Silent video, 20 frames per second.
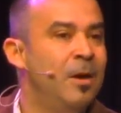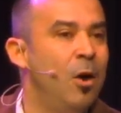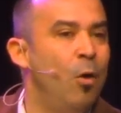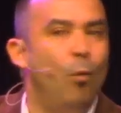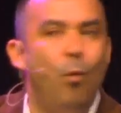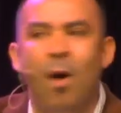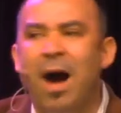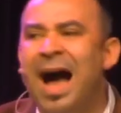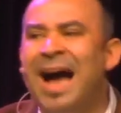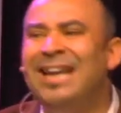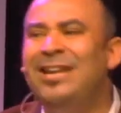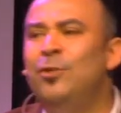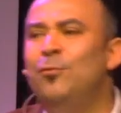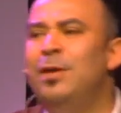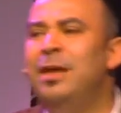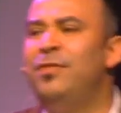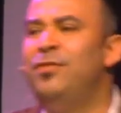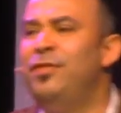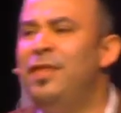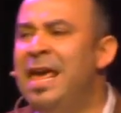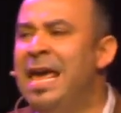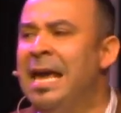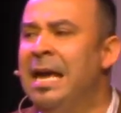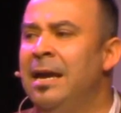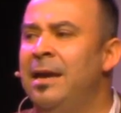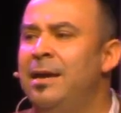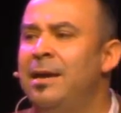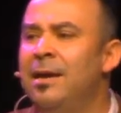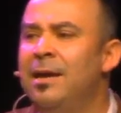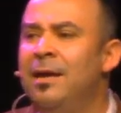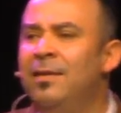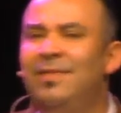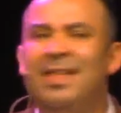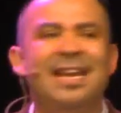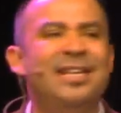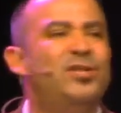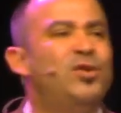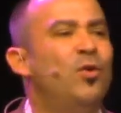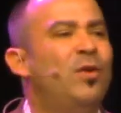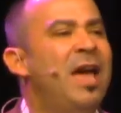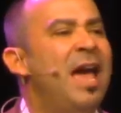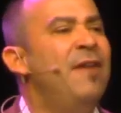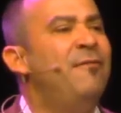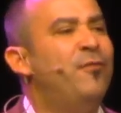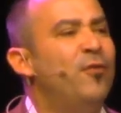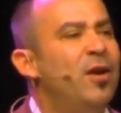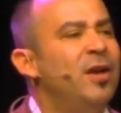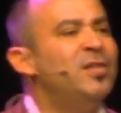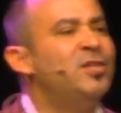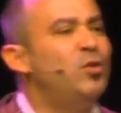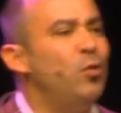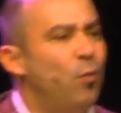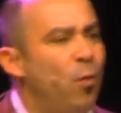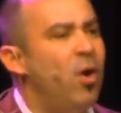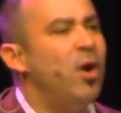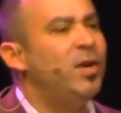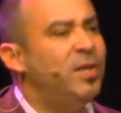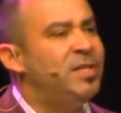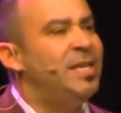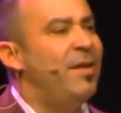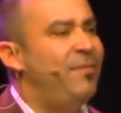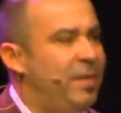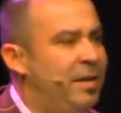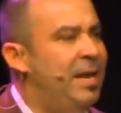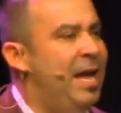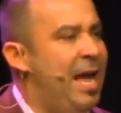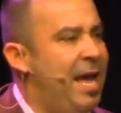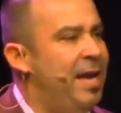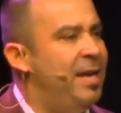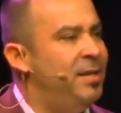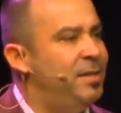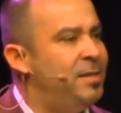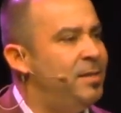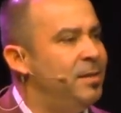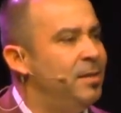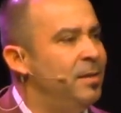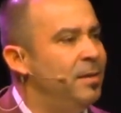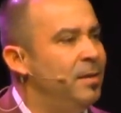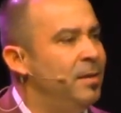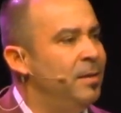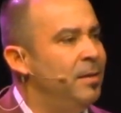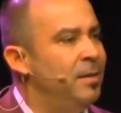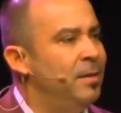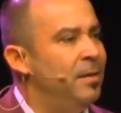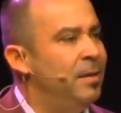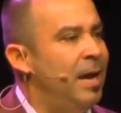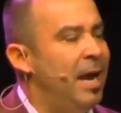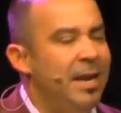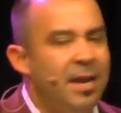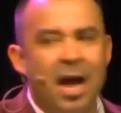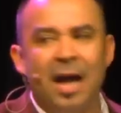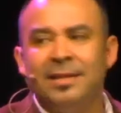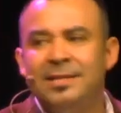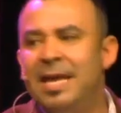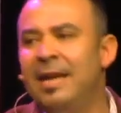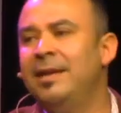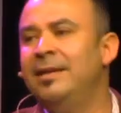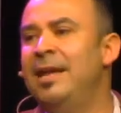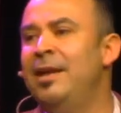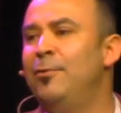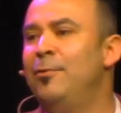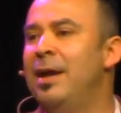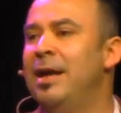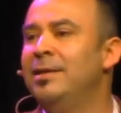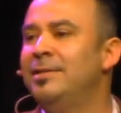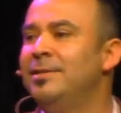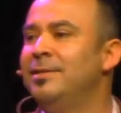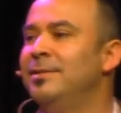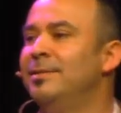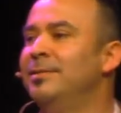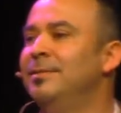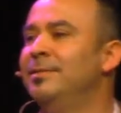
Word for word: Why do we think that it's okay for us to work seven days and not take a day to rest?